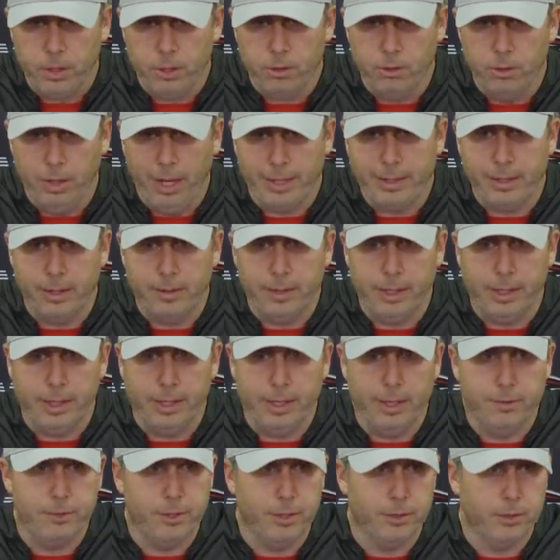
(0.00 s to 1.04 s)
you'd like to think it
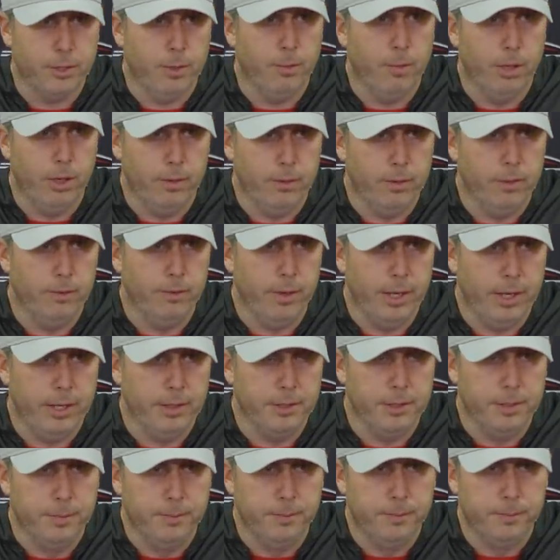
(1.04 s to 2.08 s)
gives you somewhat of an
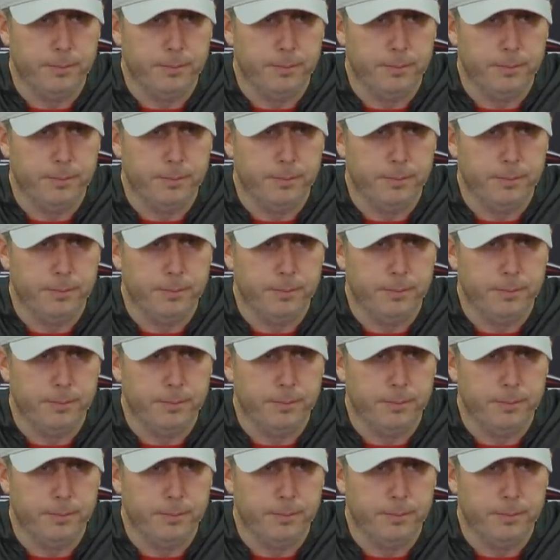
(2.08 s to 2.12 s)
advantage.